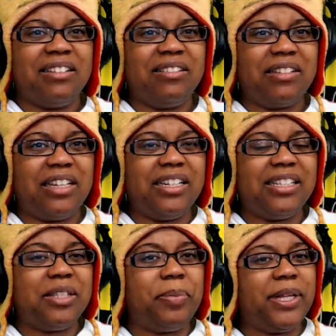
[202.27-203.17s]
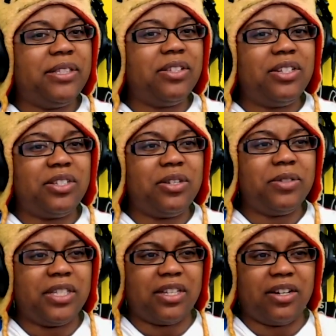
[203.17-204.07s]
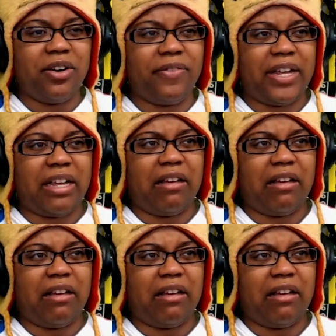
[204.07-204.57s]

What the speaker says: Goodness, the pencil in his nose is unnerving.